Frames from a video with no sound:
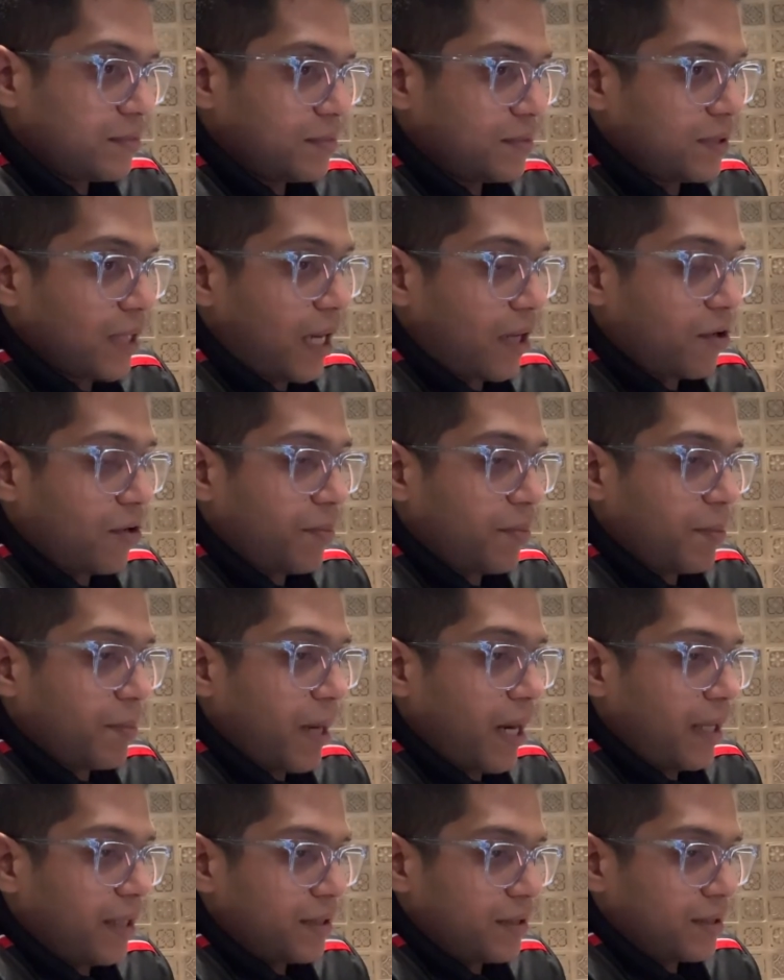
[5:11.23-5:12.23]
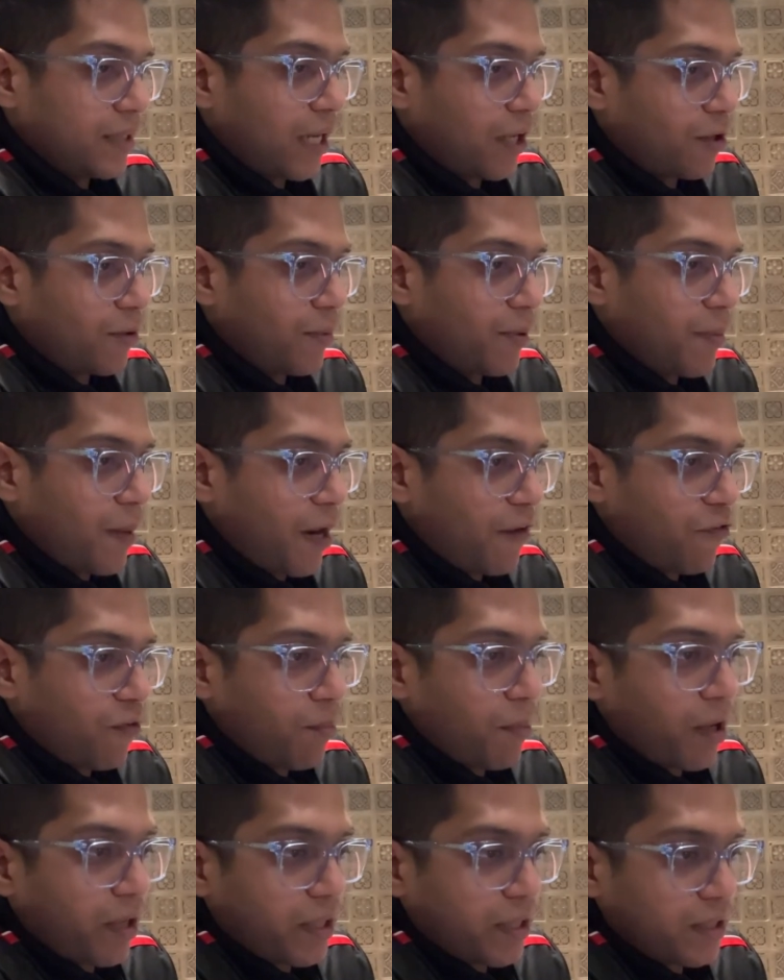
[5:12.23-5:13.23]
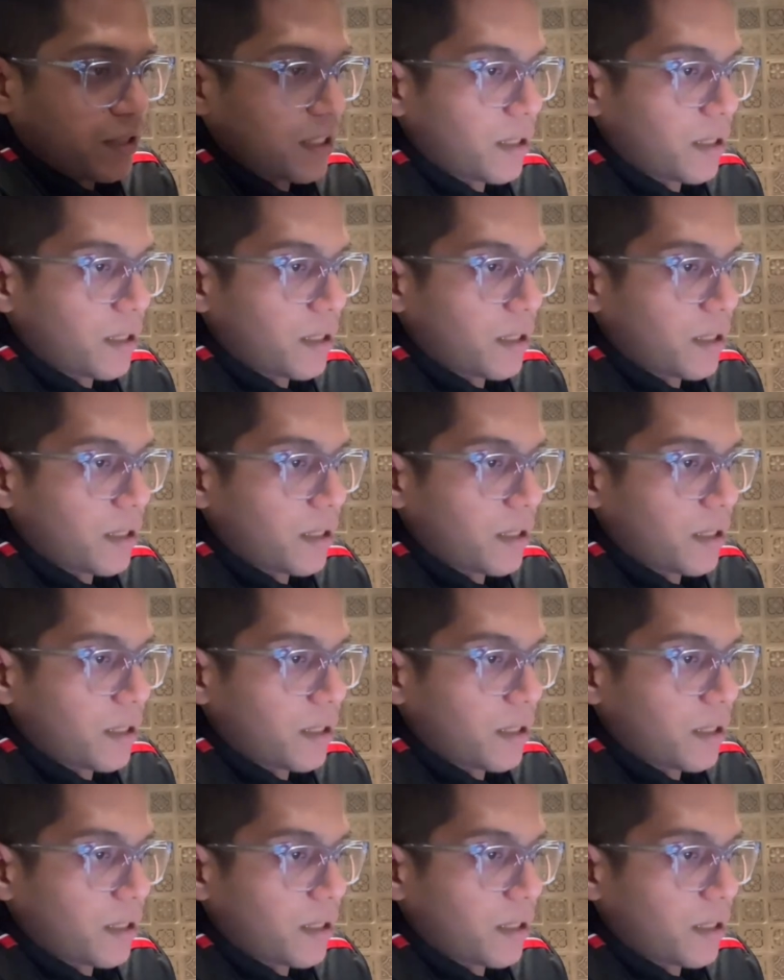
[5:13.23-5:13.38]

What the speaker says: That could be bad. That could be bad for markets.